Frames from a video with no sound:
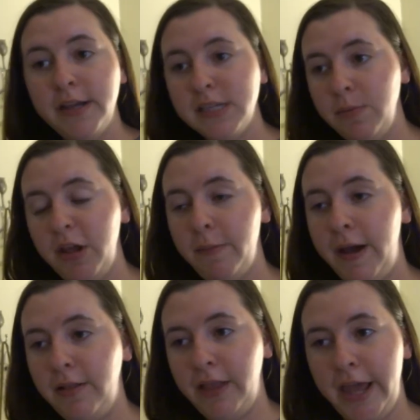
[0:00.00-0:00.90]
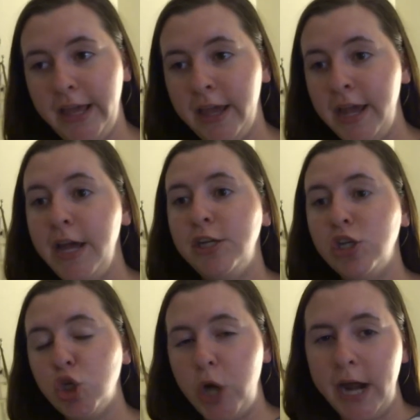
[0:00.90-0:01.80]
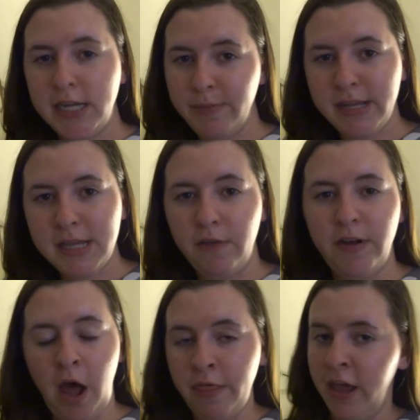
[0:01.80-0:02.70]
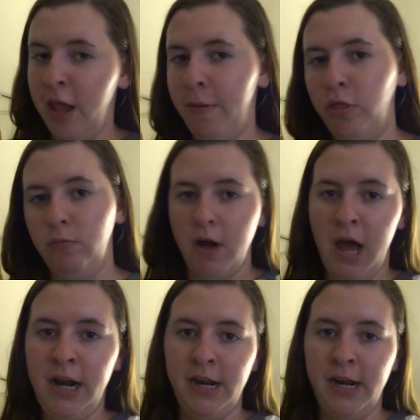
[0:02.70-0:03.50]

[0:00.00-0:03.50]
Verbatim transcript: Something about like distracting myself and not thinking about the run,